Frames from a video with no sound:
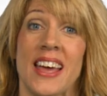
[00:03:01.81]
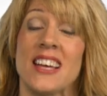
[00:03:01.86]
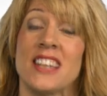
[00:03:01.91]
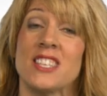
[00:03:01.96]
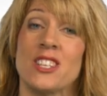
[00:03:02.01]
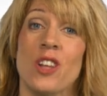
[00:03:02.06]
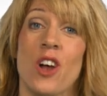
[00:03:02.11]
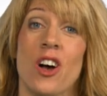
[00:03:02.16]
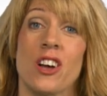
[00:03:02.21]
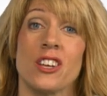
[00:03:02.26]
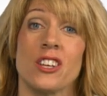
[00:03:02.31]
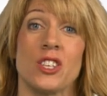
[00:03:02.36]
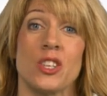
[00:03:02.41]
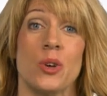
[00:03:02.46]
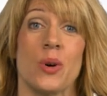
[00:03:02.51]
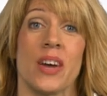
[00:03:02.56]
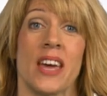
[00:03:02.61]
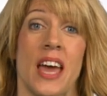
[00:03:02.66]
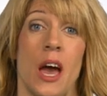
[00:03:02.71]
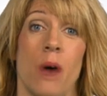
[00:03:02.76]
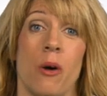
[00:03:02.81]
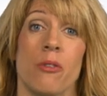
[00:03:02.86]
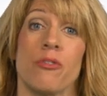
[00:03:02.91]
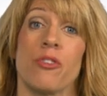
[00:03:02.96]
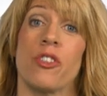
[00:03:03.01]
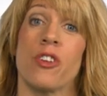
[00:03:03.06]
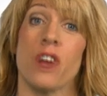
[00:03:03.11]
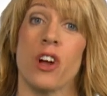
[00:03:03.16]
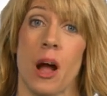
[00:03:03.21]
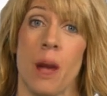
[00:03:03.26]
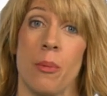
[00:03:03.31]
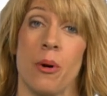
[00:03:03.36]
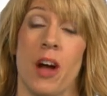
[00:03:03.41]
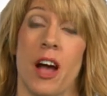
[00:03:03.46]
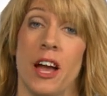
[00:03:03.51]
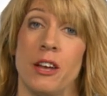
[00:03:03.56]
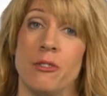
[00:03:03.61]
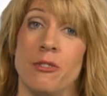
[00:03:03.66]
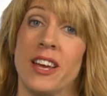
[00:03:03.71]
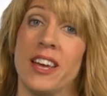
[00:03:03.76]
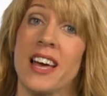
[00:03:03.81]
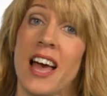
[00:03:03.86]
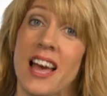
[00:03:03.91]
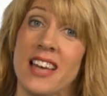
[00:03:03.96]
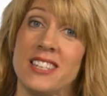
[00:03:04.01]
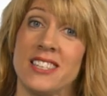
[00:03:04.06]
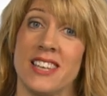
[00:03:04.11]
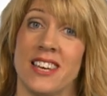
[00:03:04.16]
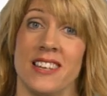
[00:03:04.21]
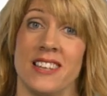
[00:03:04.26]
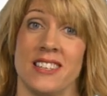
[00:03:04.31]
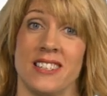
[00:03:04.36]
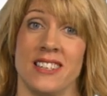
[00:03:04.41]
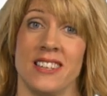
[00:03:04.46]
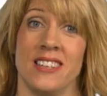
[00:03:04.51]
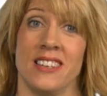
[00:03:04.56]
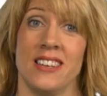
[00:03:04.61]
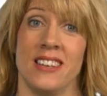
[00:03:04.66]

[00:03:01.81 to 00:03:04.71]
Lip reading: as long as you account for their carbohydrate content.